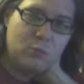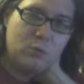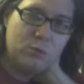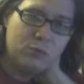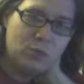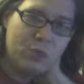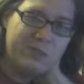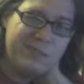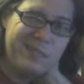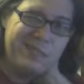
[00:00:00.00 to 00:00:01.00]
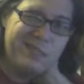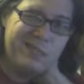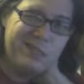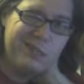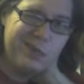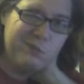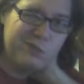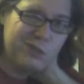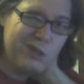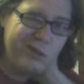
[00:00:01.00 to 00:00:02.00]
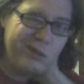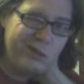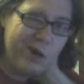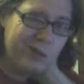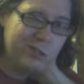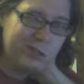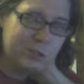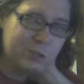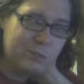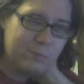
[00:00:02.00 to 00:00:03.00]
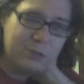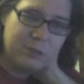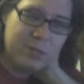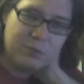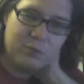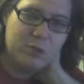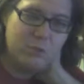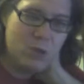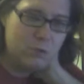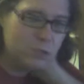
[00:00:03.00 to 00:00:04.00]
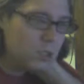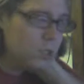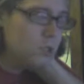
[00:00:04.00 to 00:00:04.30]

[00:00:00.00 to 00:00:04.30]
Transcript: One was called seasoned, another was called like garlic or something or hickory smoke.